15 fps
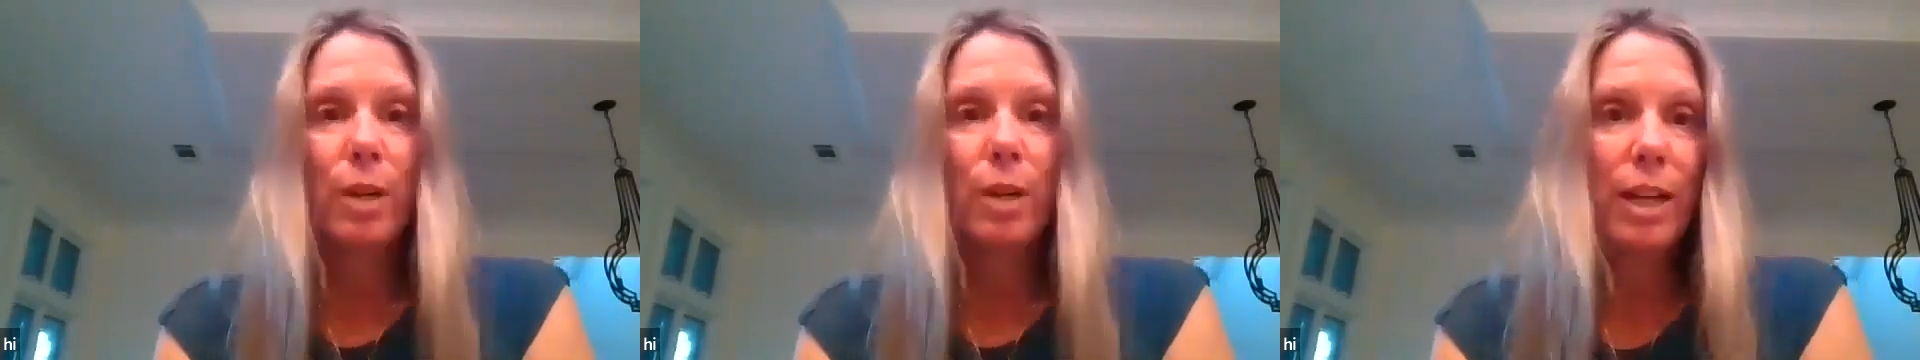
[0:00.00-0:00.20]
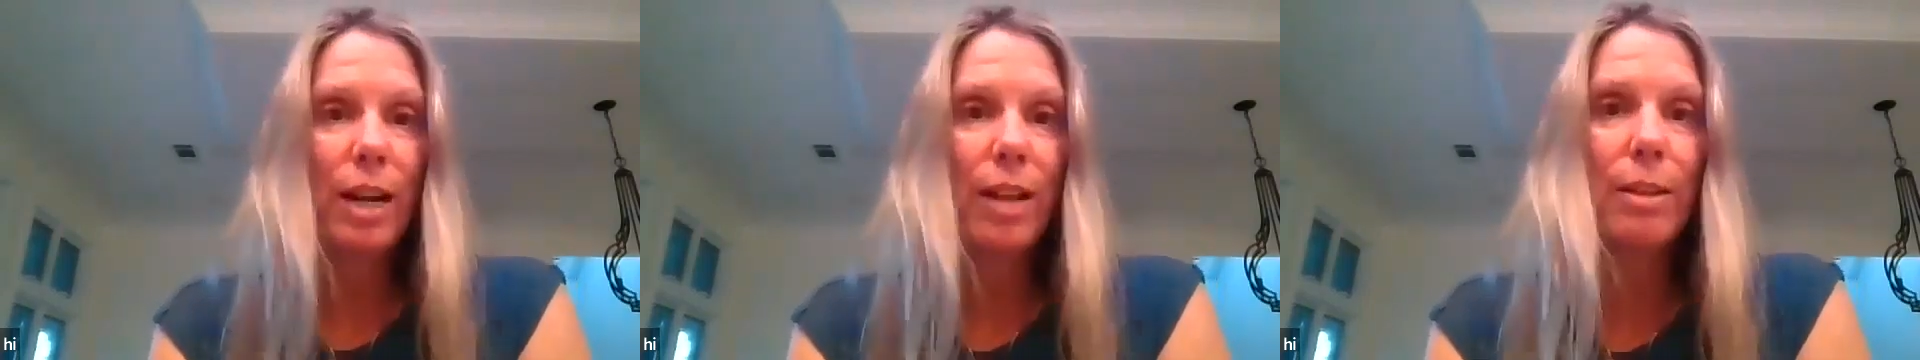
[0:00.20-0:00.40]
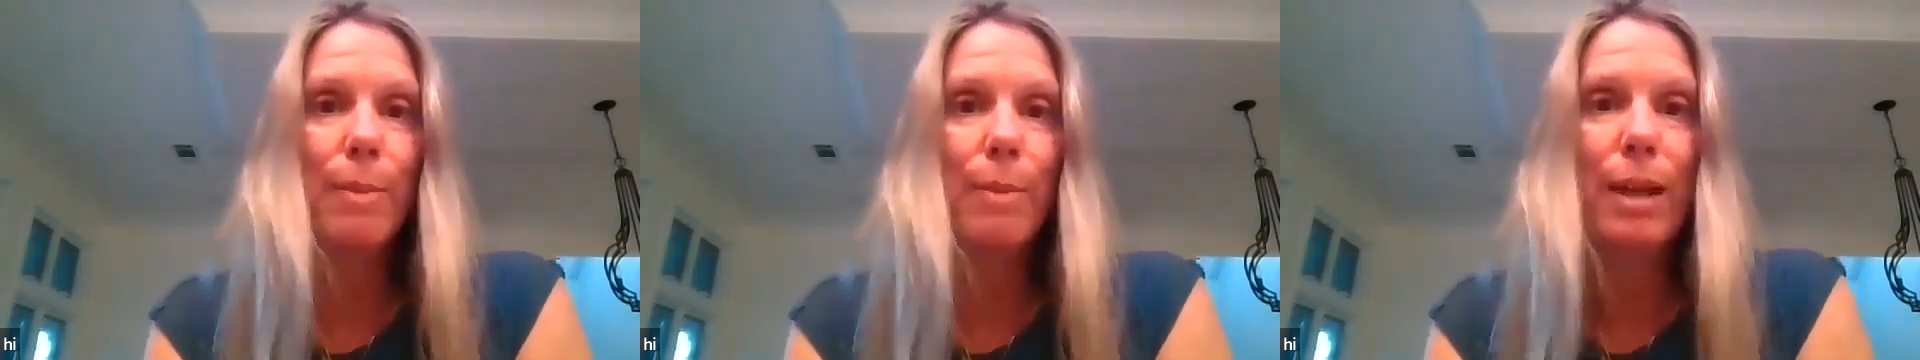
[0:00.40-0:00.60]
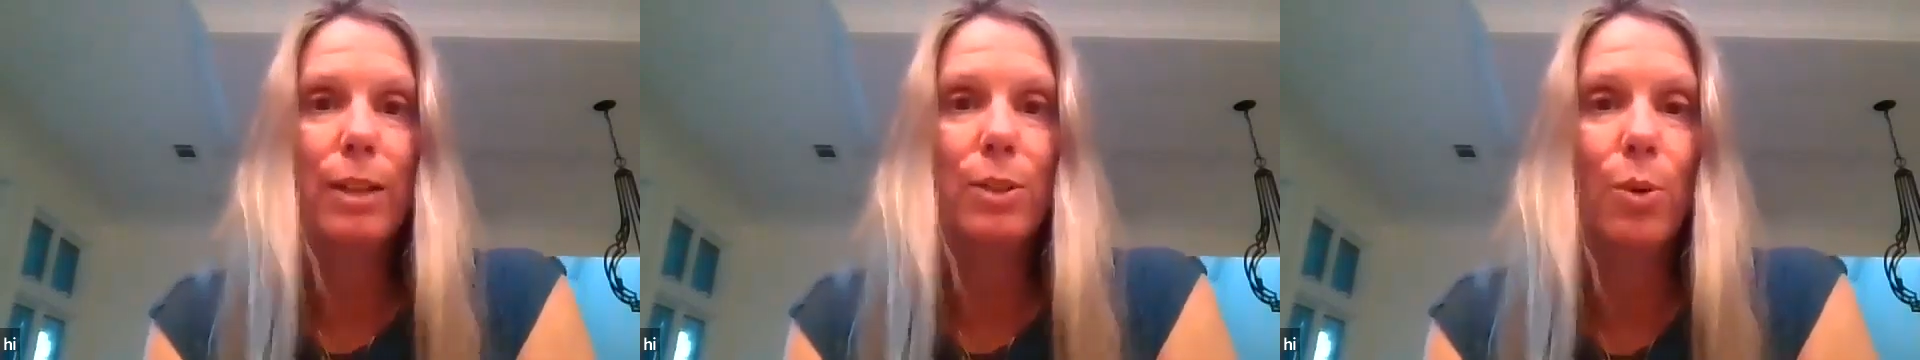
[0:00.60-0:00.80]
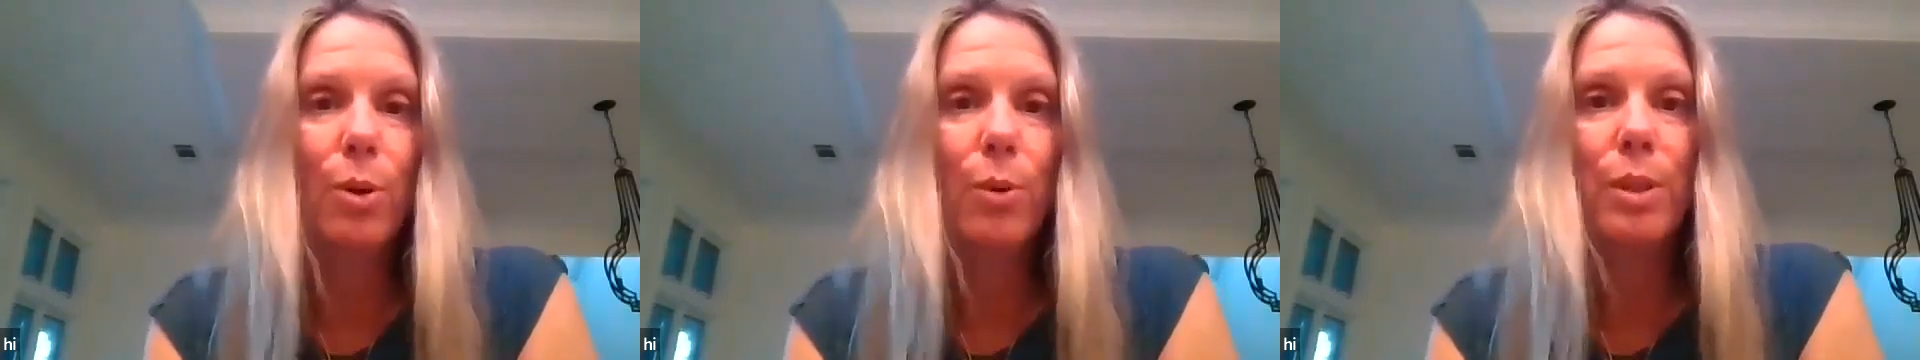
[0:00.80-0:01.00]
running out the
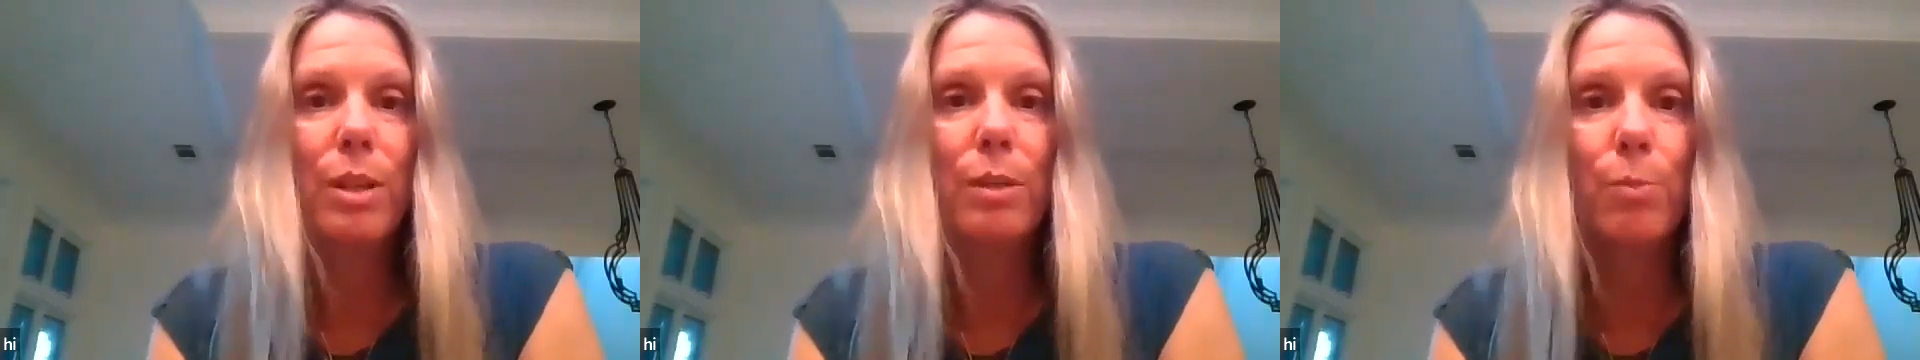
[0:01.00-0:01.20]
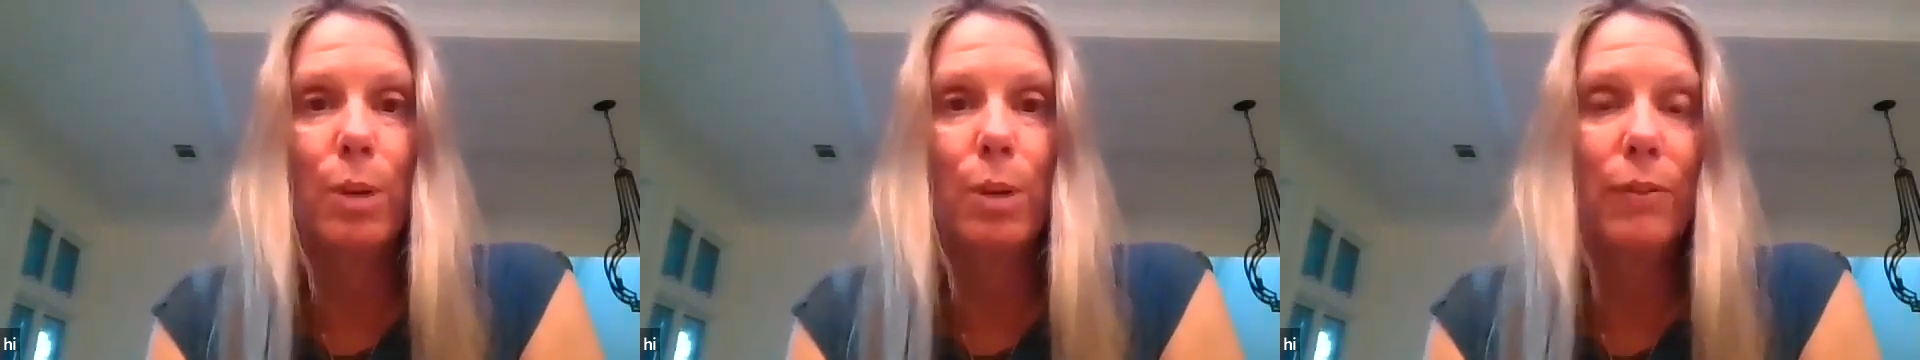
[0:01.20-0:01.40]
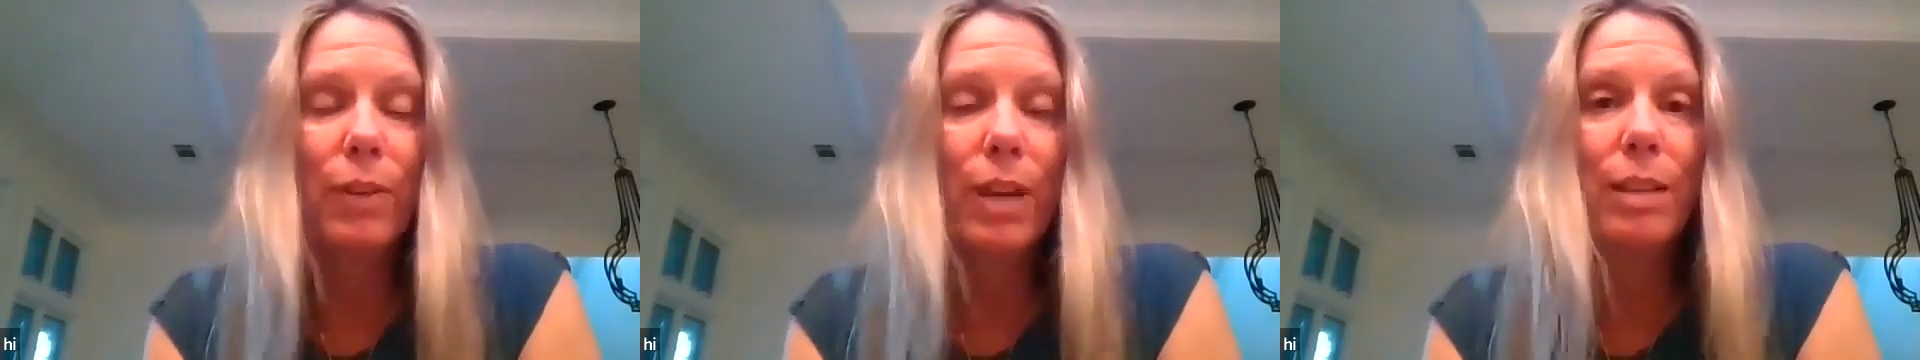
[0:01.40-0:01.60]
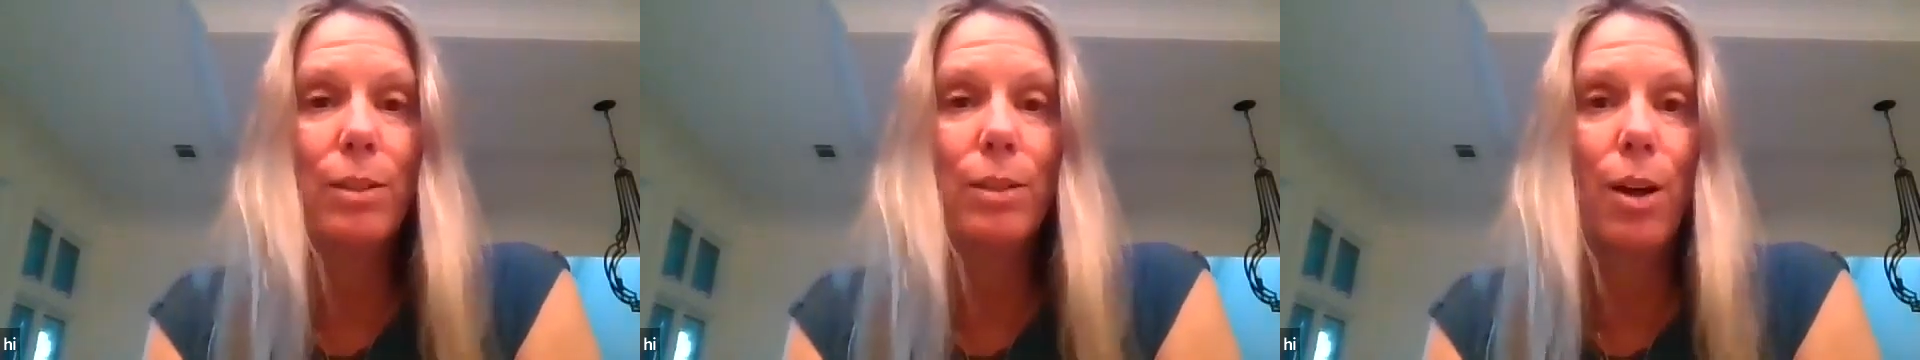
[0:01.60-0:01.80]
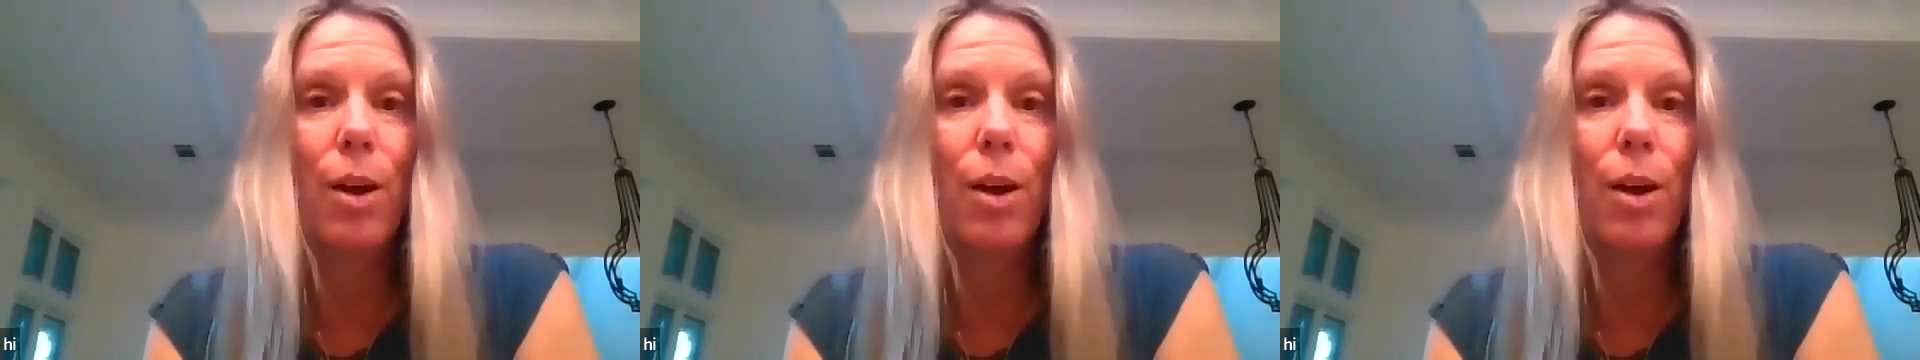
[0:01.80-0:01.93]
back door with his briefcase